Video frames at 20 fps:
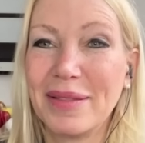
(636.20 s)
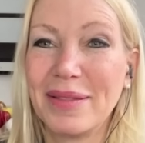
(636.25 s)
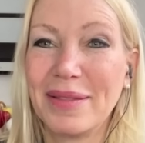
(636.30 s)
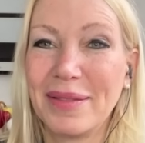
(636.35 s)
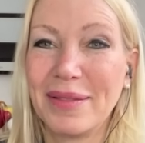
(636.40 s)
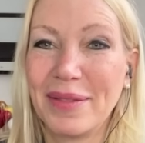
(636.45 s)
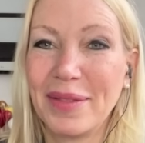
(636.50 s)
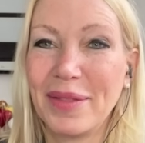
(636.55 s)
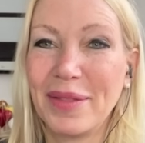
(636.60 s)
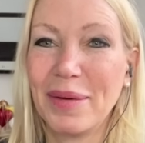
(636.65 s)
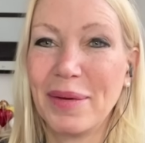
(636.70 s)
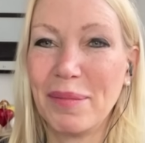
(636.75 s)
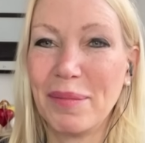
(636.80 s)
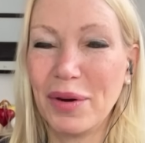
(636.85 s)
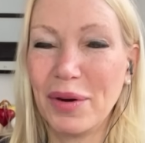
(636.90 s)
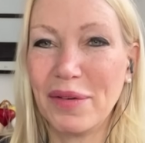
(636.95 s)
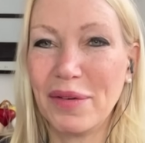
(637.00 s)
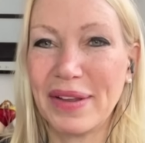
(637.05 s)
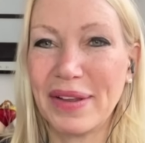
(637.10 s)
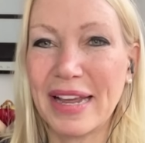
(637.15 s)
The
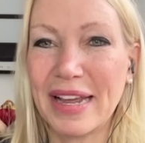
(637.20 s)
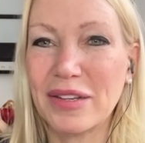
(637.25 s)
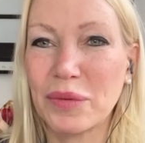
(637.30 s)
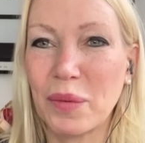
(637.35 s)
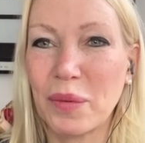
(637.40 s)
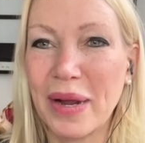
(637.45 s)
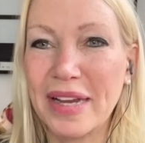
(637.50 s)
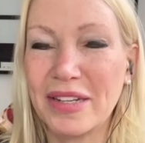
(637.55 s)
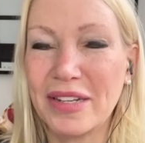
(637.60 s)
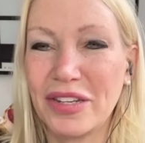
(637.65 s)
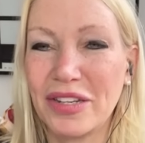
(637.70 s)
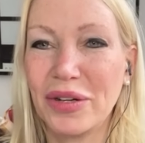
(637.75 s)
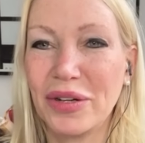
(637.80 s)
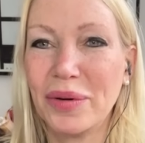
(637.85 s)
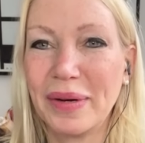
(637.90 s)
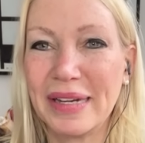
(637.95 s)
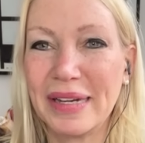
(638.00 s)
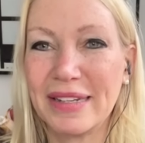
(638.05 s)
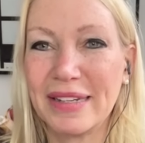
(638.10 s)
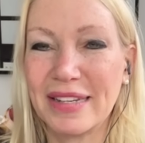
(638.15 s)
move, he gets way
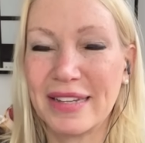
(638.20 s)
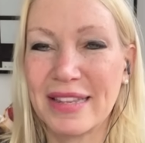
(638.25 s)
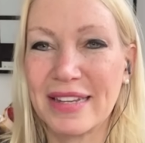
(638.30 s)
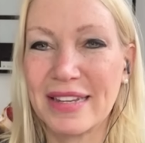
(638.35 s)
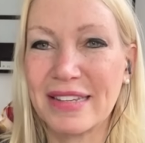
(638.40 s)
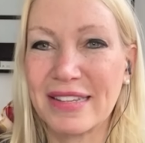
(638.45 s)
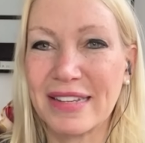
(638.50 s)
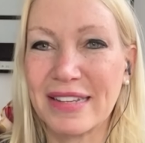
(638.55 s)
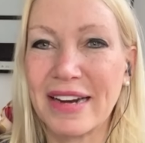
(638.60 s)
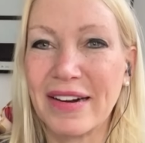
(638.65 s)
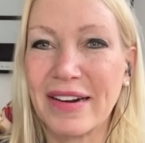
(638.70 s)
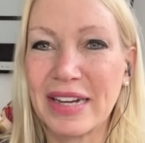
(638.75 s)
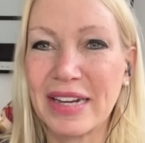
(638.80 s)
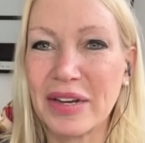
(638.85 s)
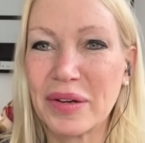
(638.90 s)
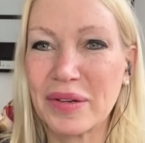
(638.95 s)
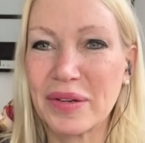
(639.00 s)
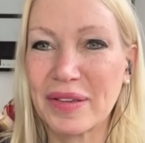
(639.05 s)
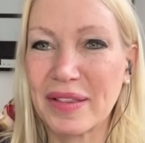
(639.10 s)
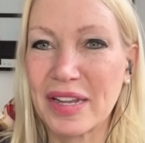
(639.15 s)
too into these
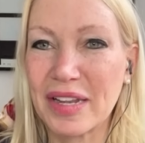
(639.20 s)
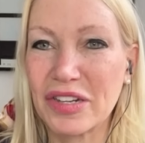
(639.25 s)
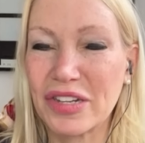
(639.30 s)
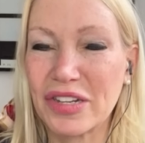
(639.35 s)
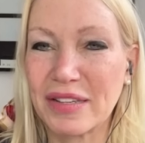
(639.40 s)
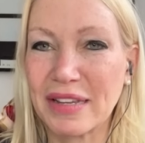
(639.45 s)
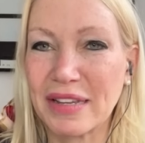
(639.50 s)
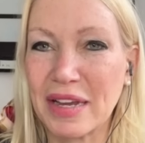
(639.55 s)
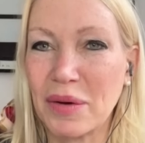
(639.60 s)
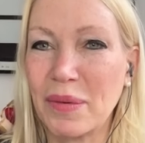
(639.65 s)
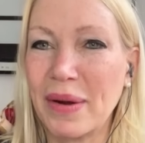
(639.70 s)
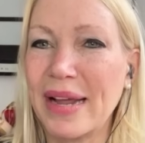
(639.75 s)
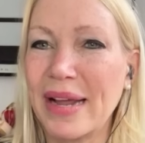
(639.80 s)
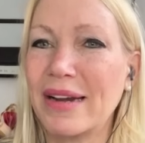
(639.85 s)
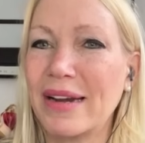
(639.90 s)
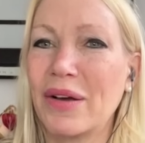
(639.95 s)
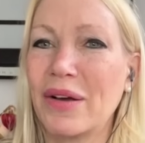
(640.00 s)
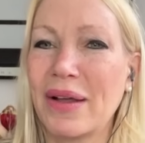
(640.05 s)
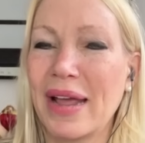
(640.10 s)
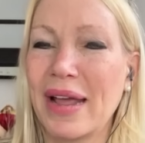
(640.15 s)
scenarios. And then she's like,
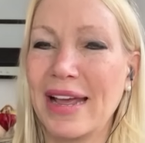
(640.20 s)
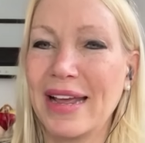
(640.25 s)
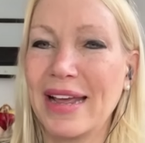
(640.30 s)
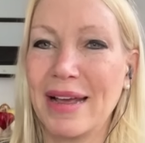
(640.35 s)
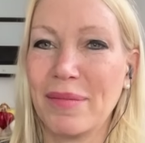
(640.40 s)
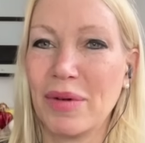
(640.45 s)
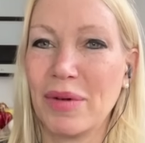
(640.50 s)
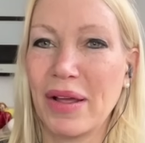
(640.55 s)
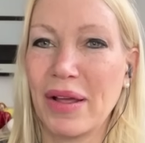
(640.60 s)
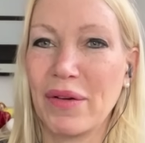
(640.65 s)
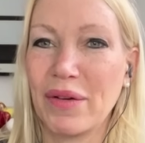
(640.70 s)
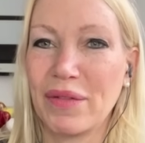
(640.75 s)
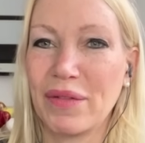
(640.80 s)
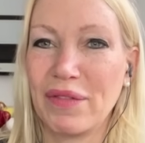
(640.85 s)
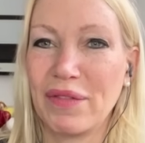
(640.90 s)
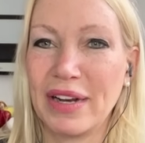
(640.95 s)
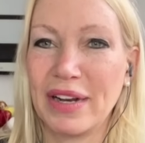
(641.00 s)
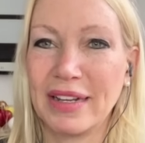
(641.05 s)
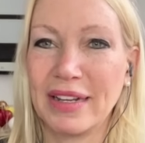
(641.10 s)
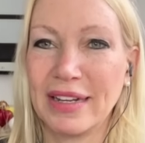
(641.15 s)
wait, okay, I'm okay with
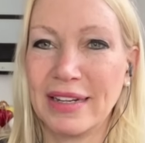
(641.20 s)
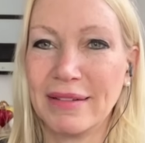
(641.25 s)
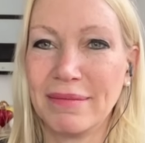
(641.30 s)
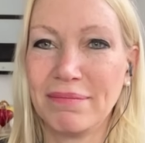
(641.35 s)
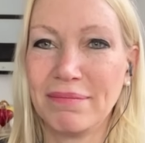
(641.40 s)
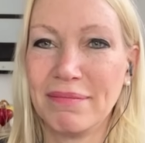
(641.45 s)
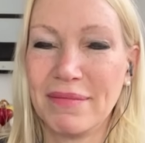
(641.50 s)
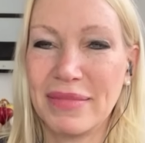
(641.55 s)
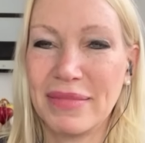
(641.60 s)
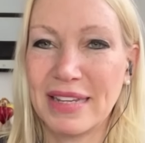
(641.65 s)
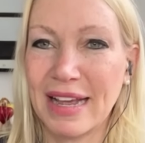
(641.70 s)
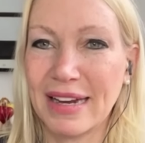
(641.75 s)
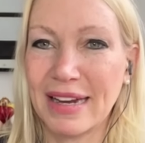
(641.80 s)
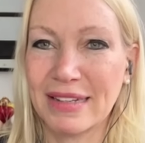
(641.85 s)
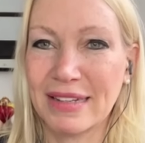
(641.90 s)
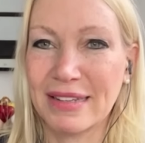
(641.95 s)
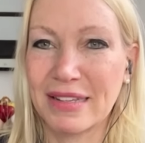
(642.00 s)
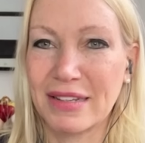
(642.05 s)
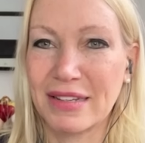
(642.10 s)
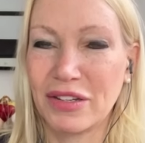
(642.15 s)
vanilla
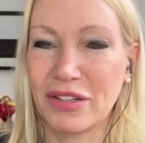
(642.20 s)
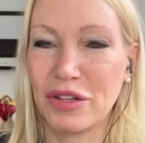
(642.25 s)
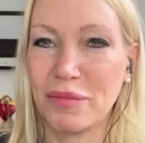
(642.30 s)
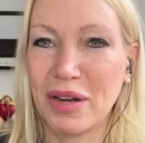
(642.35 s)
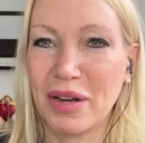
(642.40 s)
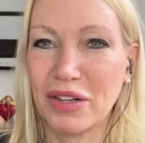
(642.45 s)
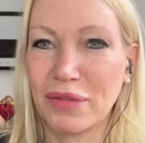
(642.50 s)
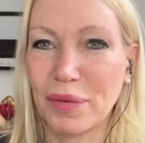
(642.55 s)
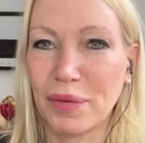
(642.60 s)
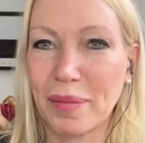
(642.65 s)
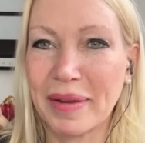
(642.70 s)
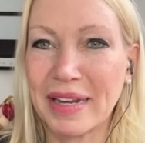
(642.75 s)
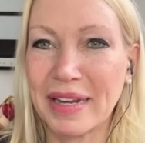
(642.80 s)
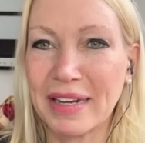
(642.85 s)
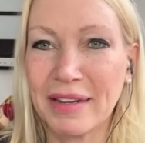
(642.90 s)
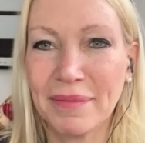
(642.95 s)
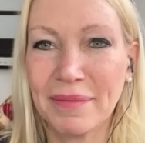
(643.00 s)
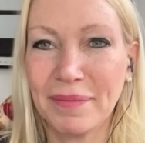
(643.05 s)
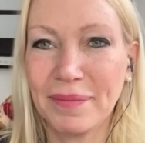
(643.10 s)
sex. This is too much for me.